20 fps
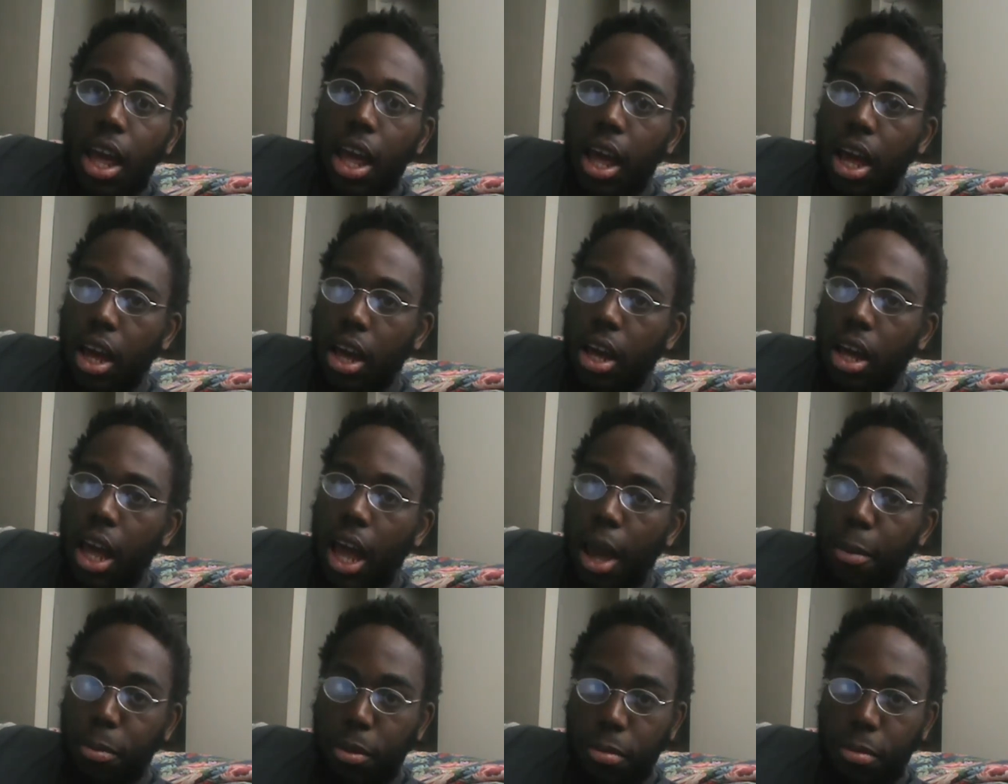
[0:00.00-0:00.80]

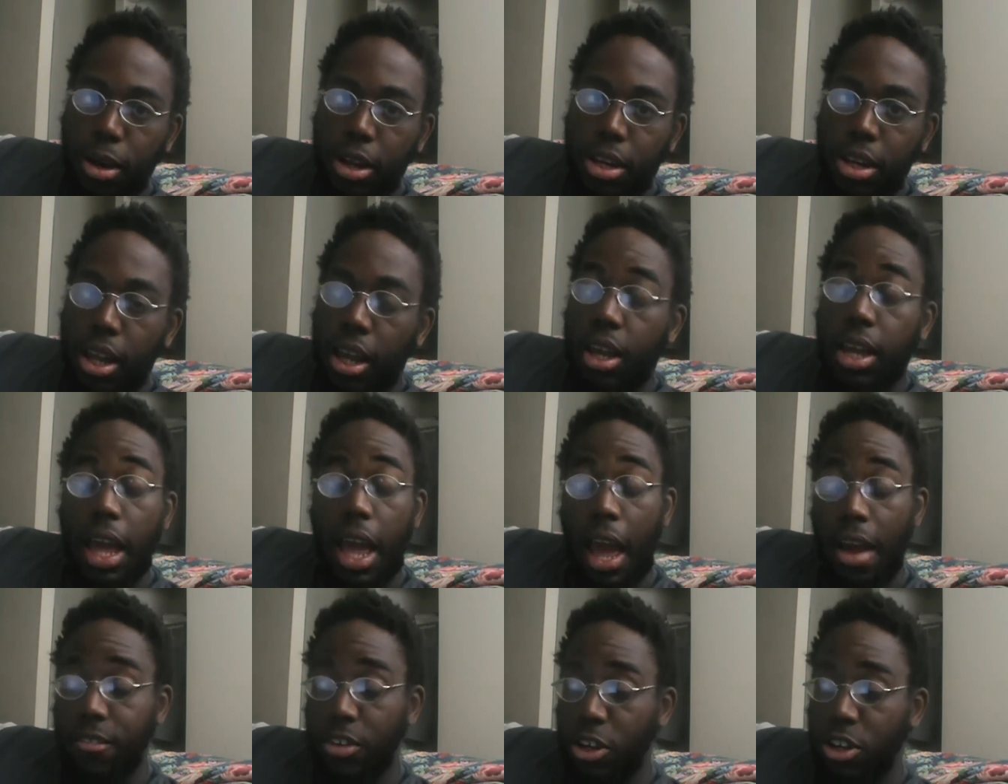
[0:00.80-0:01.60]
Happy Monday.
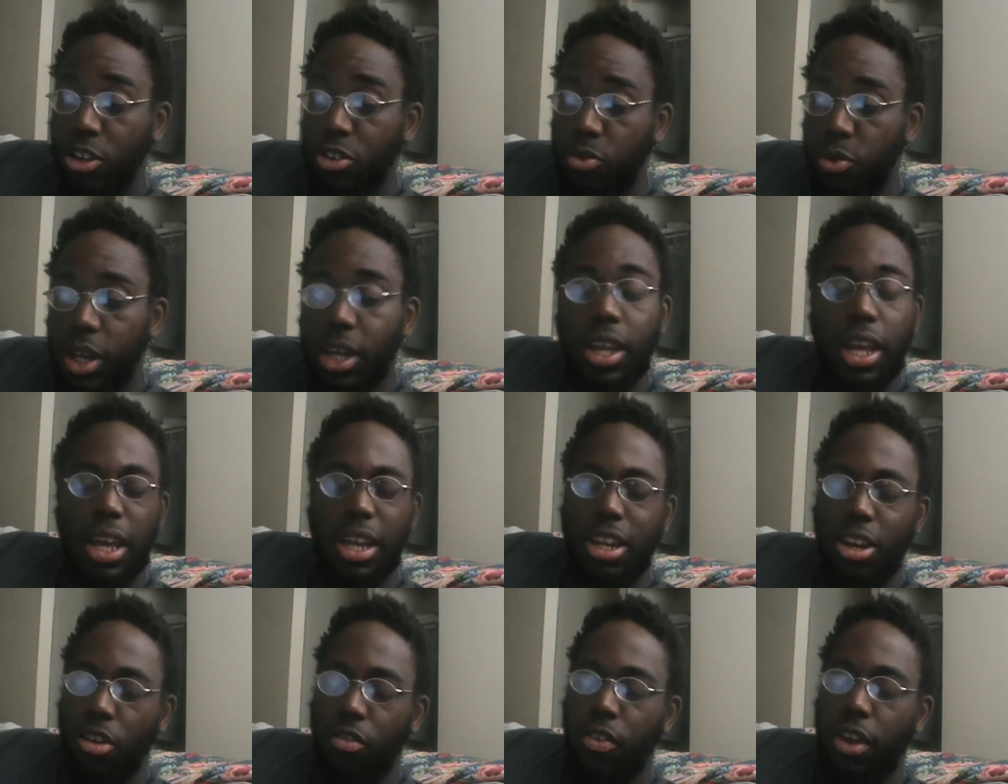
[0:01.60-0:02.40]
Have a good week.
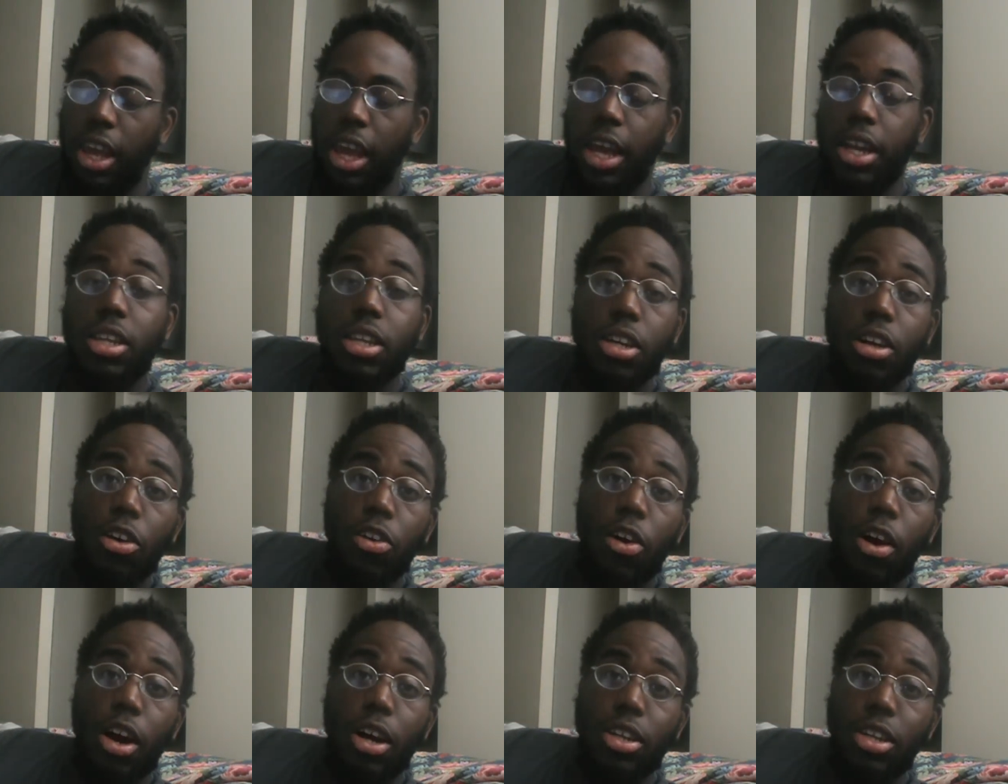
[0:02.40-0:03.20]
And don't forget to go
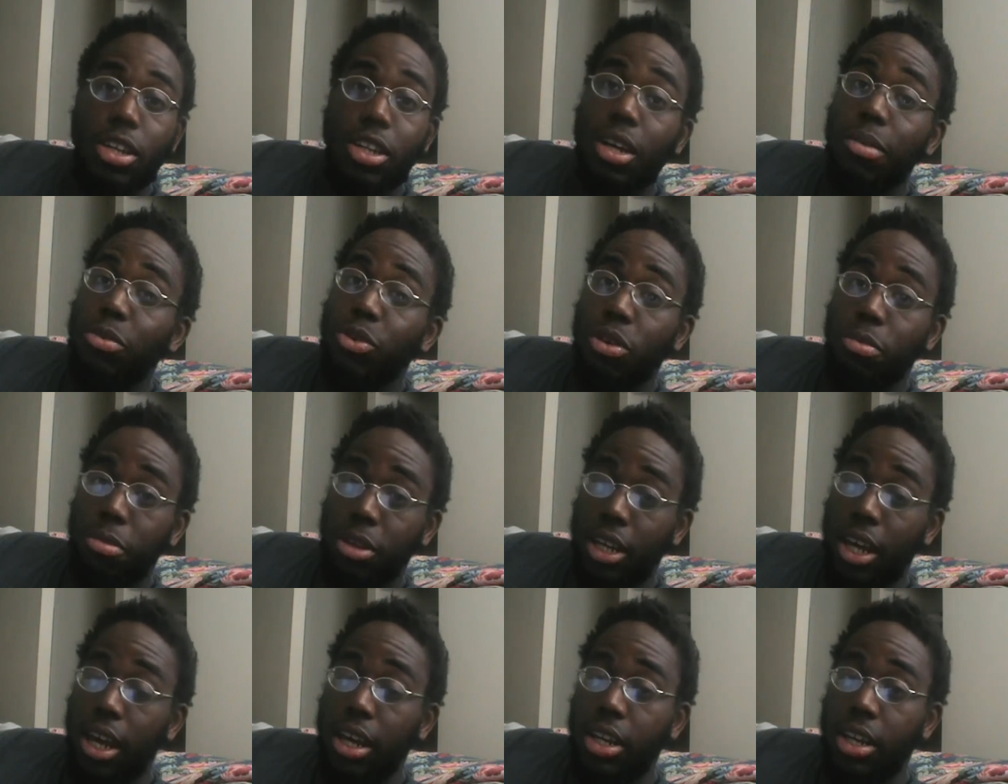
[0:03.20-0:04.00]
on to
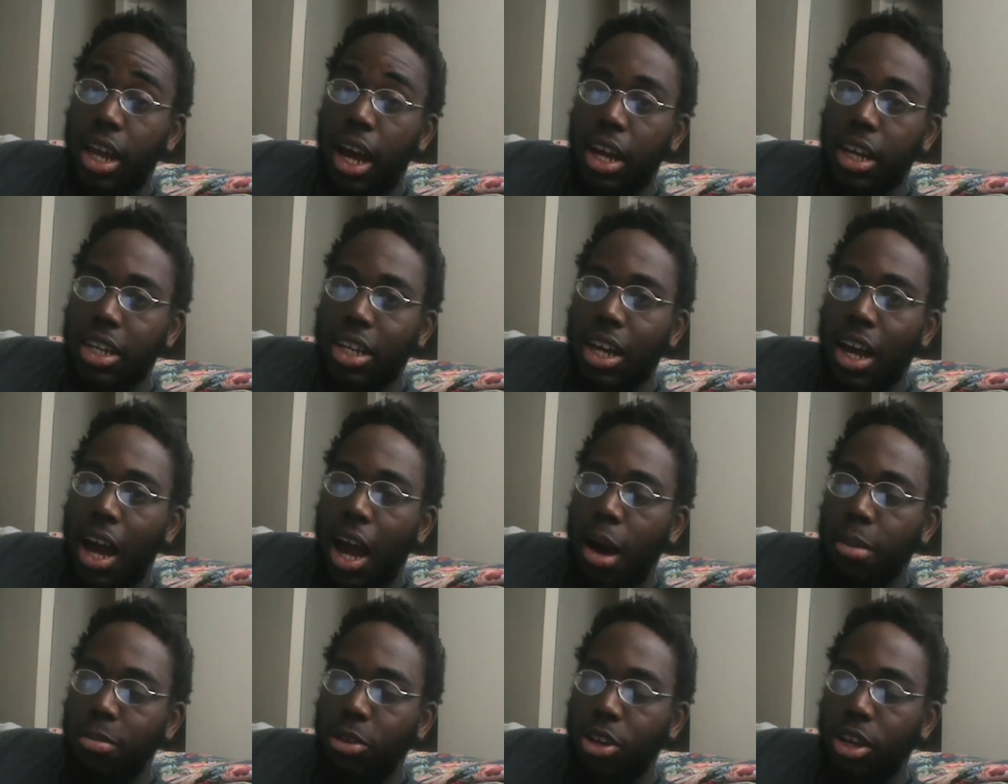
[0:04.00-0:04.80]

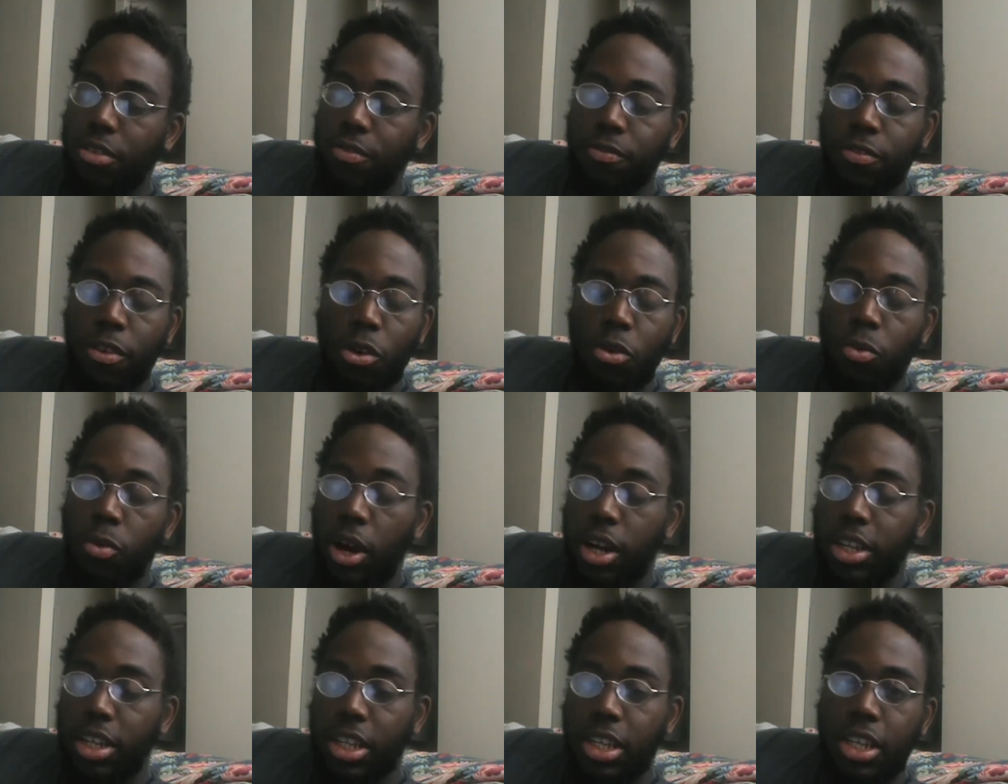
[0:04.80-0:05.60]
WNBA.com. You can vote
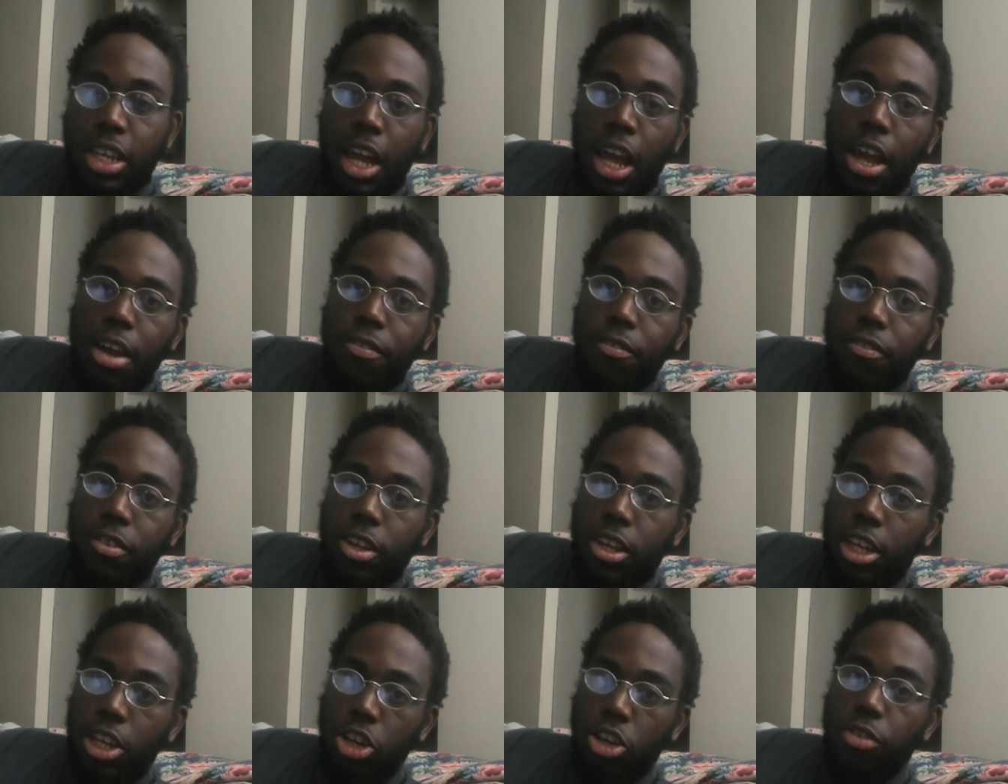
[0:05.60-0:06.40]
once a day.
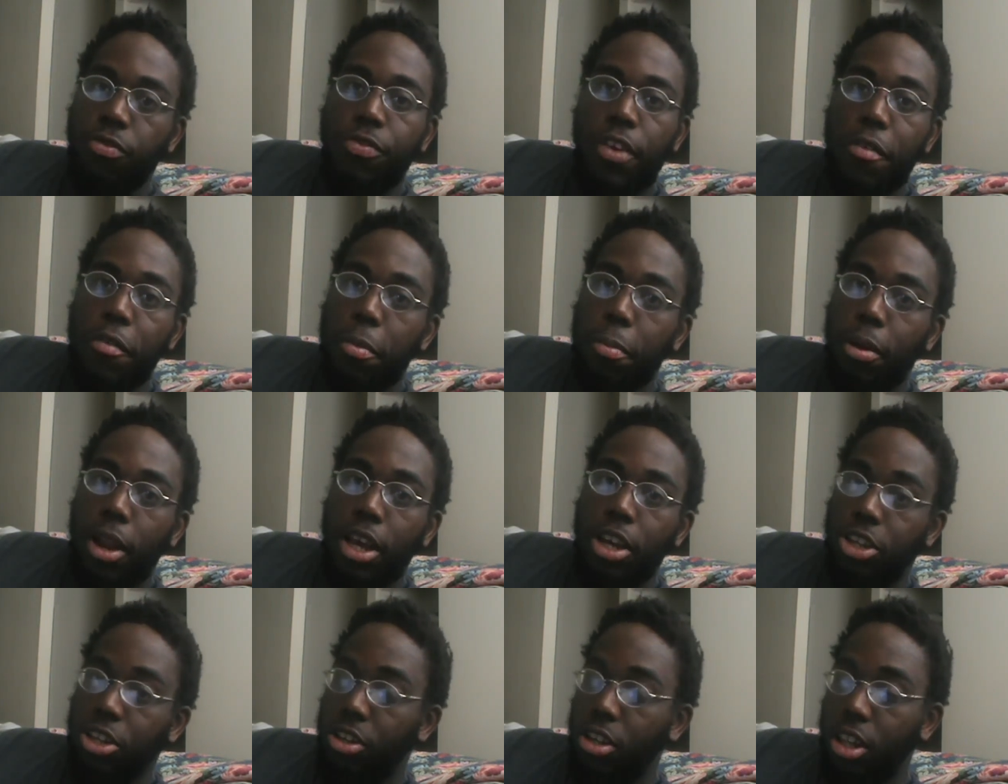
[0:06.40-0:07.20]
Send your favorite
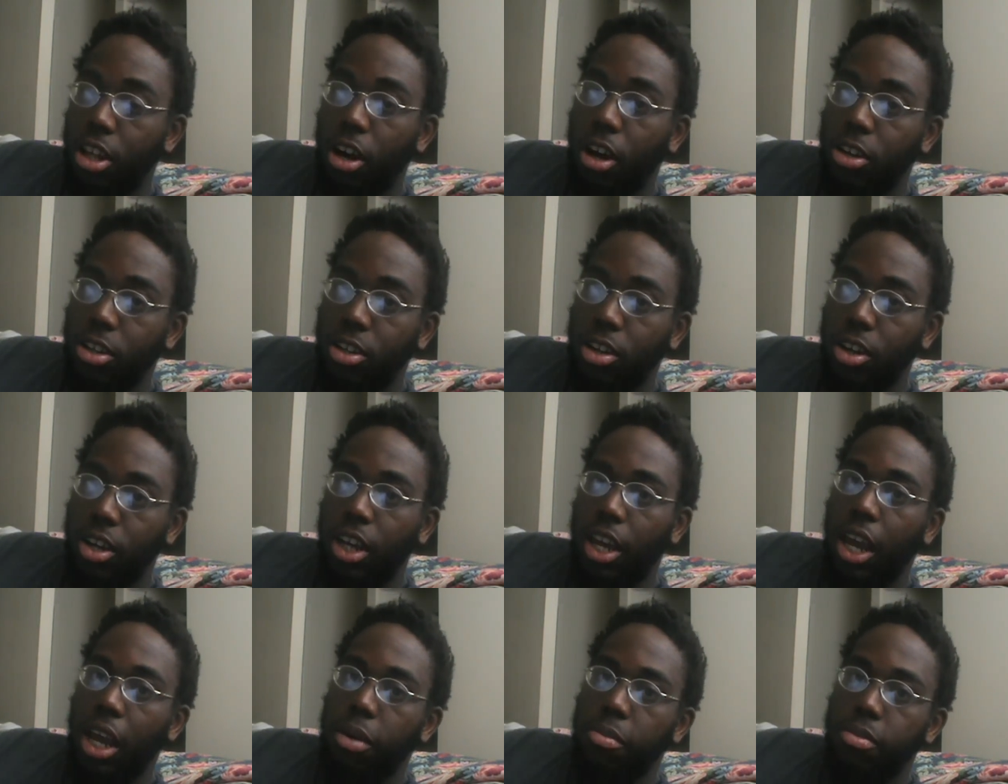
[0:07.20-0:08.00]
players to the All-Star
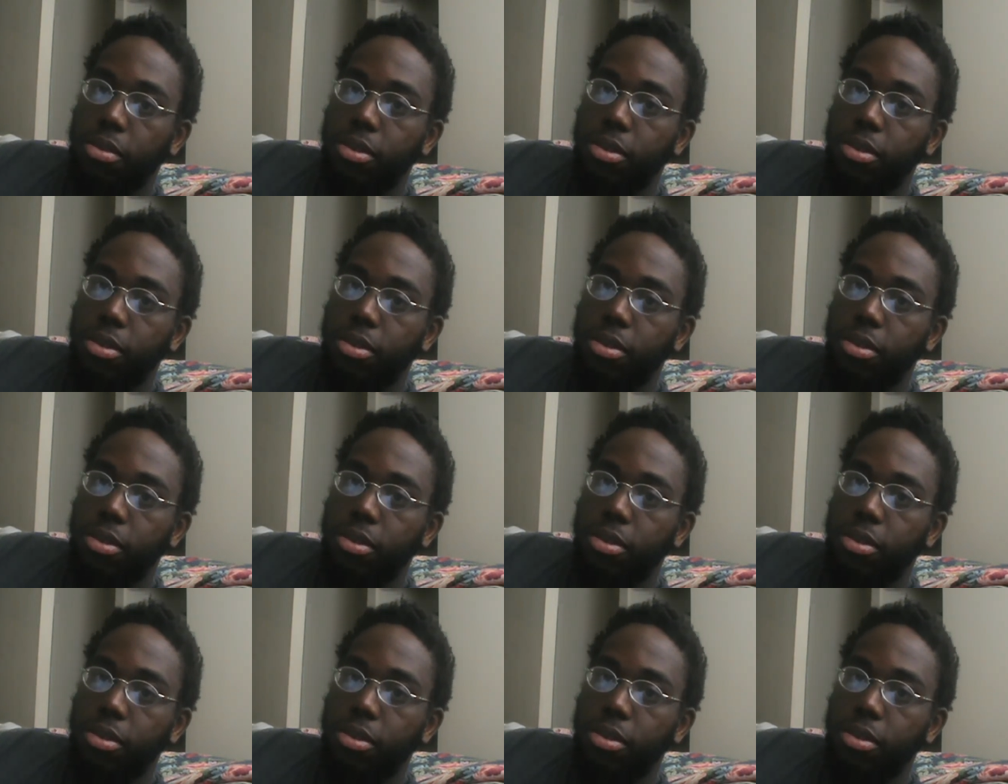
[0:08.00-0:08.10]
Game.